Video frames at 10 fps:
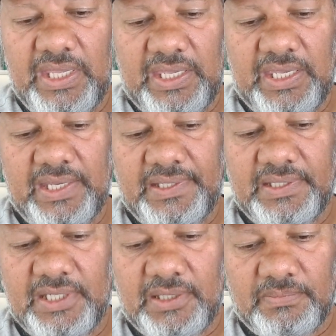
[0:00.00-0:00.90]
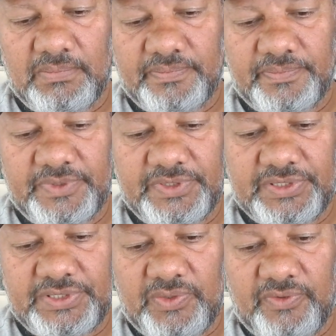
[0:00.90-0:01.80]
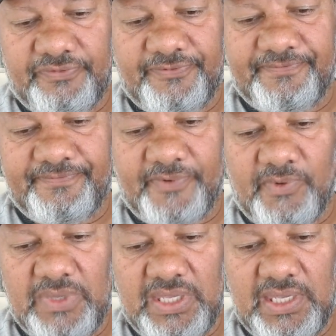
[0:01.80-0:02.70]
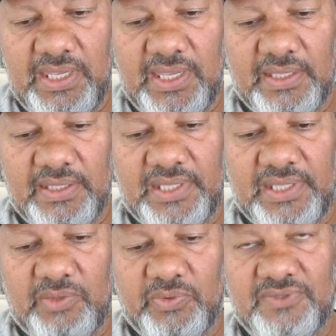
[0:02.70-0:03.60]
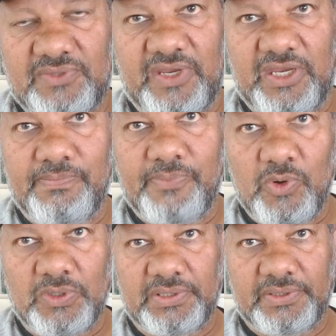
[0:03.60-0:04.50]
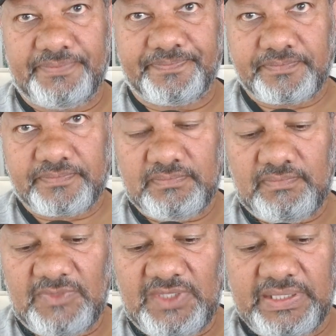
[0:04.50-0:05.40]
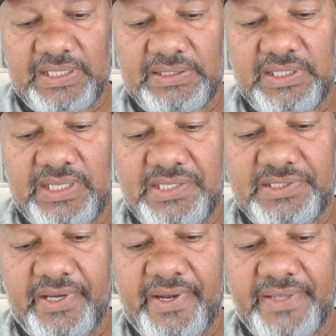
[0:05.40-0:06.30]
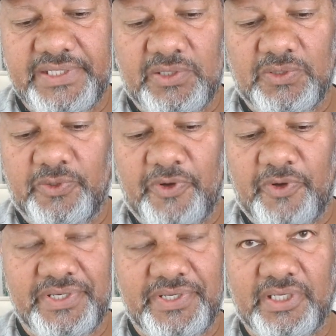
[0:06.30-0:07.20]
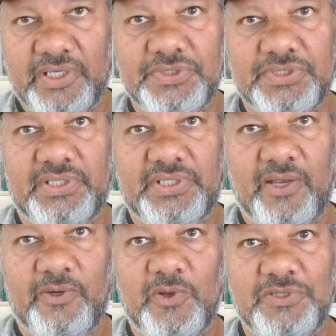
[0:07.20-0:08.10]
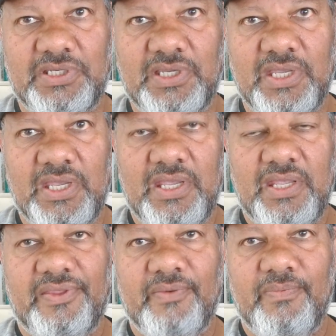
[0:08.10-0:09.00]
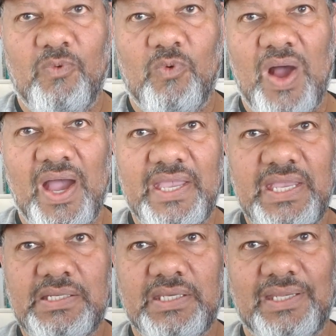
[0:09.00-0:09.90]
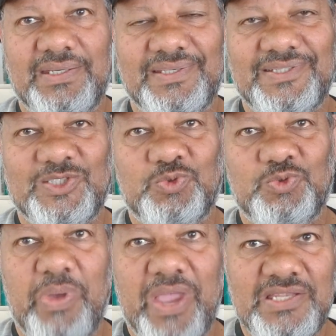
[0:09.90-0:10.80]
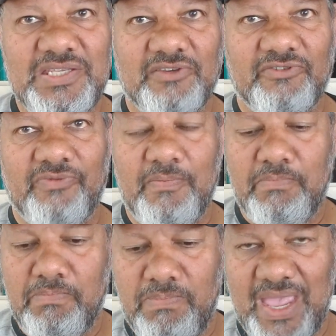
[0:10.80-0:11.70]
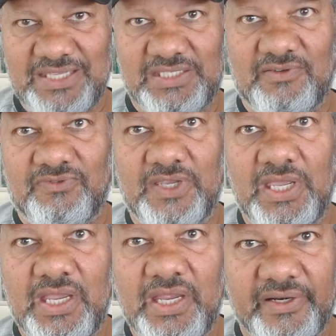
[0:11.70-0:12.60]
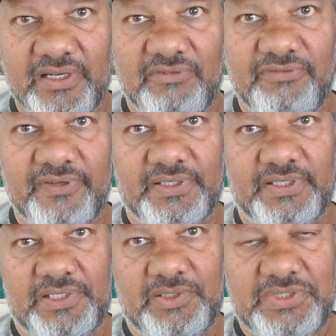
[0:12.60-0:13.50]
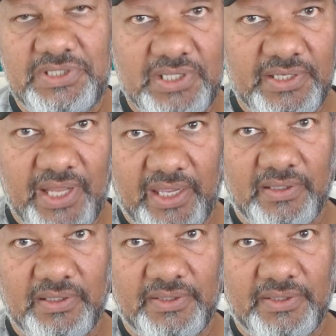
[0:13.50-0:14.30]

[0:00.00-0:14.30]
And for me, that was very important, that the Israelites are not crossing an ocean, they are crossing the wide and expansive, massive river, which is the Nile.